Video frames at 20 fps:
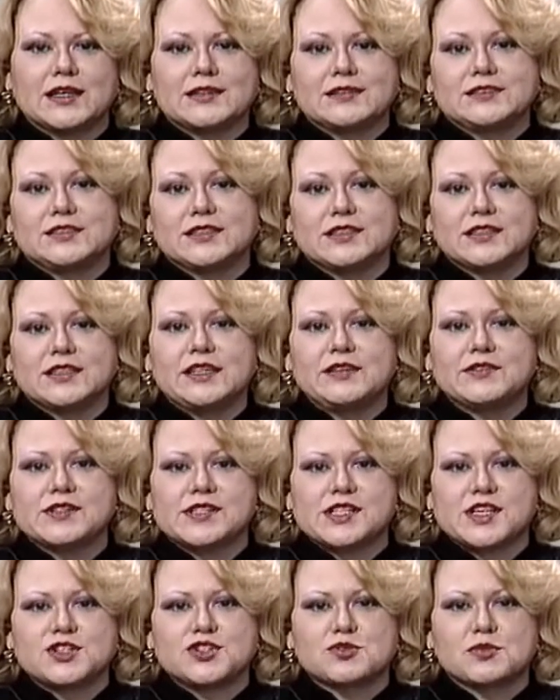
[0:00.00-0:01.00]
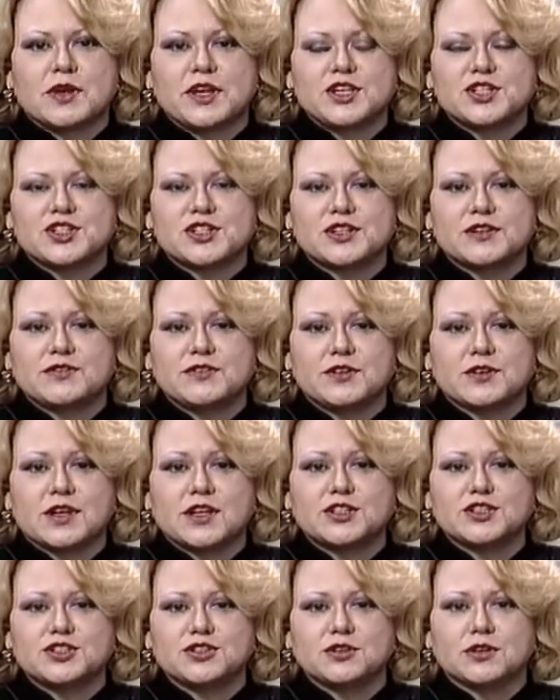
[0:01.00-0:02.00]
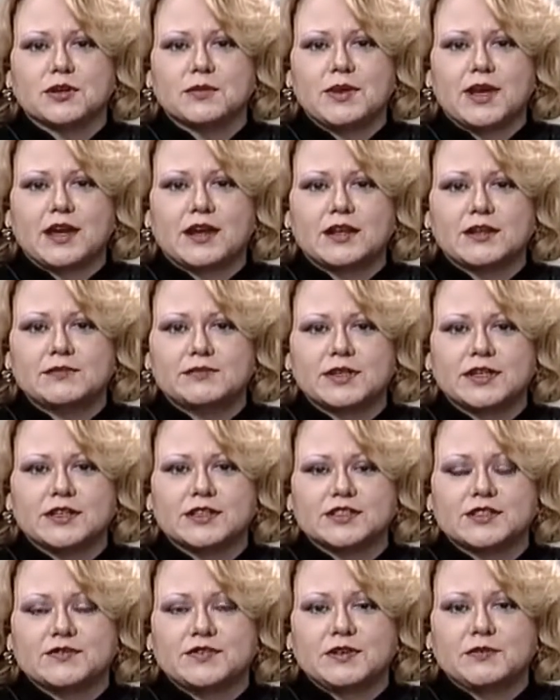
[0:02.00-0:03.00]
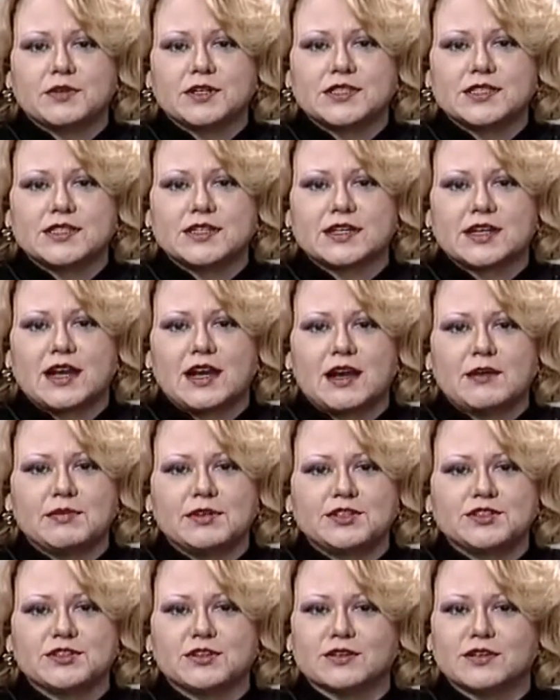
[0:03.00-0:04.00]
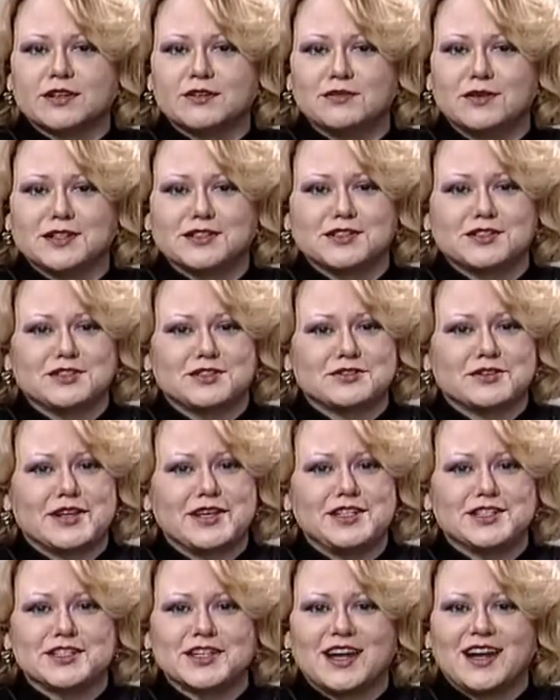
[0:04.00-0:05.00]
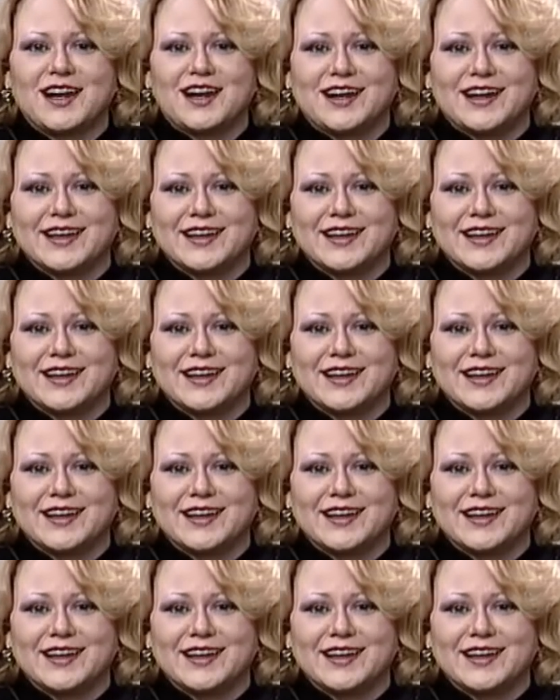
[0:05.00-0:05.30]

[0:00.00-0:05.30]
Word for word: to leave a situation if you're not sure about yeah. it, because if he wasn't a cop, he certainly was a strange guy.